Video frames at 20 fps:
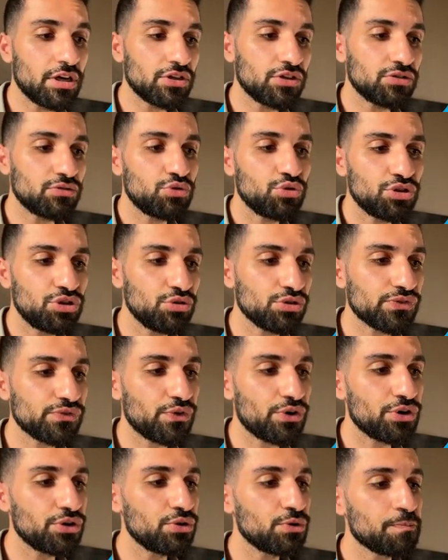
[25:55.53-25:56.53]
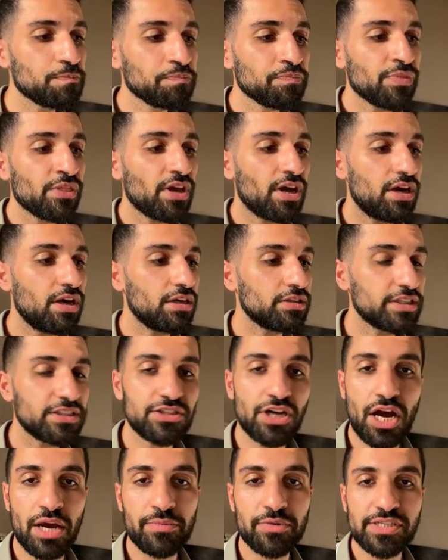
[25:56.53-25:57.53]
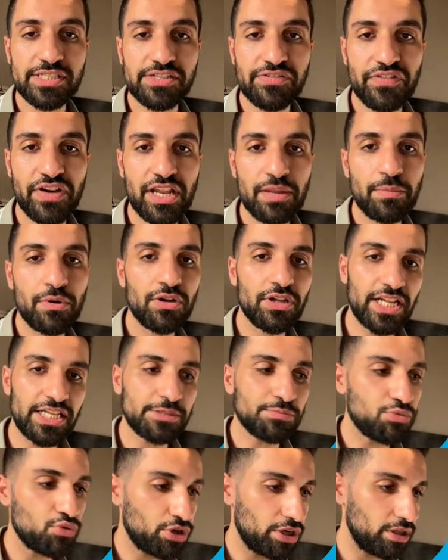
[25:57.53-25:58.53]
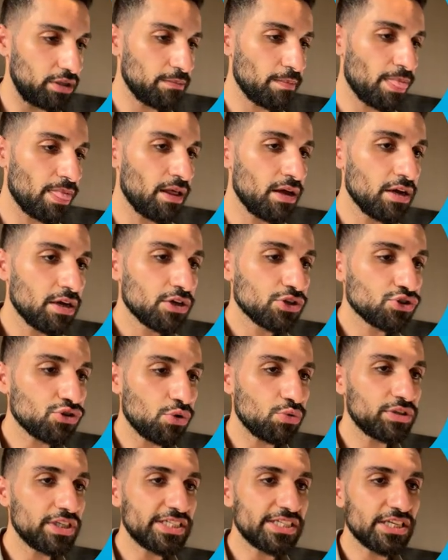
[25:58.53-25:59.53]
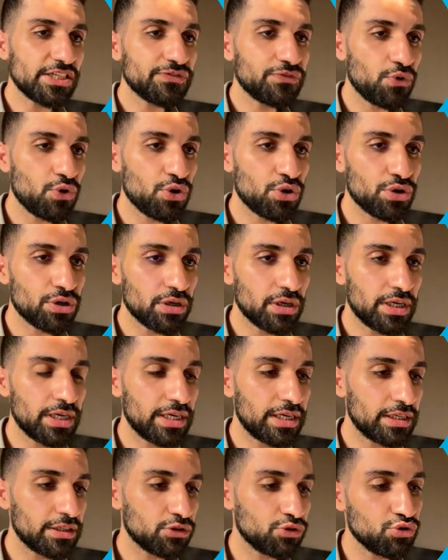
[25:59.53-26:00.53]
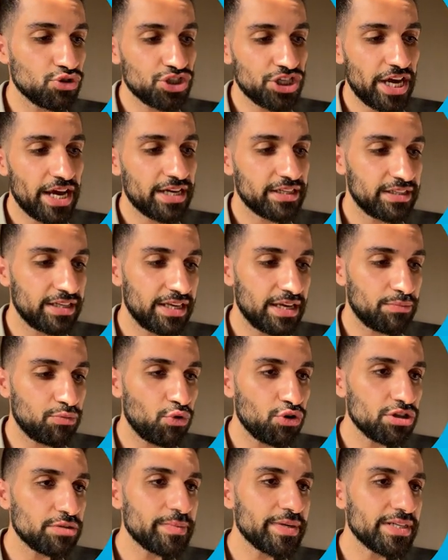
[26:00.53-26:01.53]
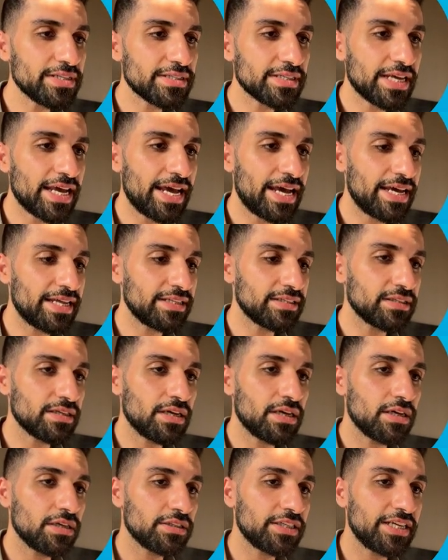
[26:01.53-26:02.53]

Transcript: good news for you, the time is available, let's book it. So this is for to check the appointment. And the